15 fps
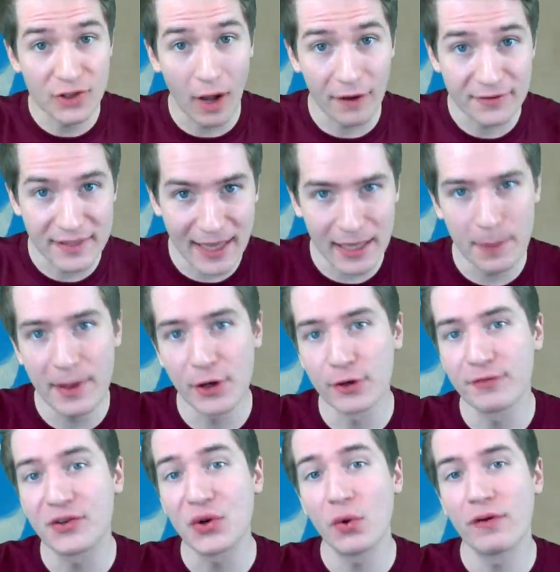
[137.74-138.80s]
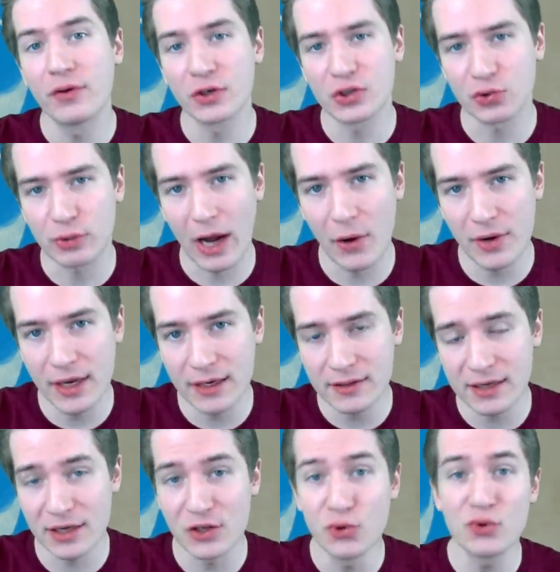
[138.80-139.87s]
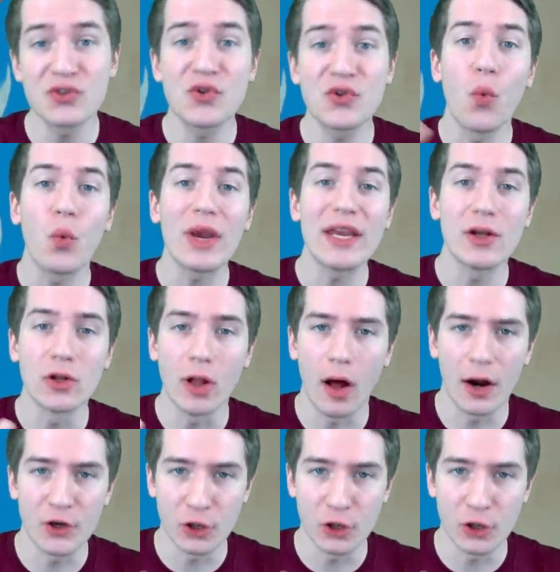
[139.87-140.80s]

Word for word: off, to get a better view of your surroundings, use the wheel on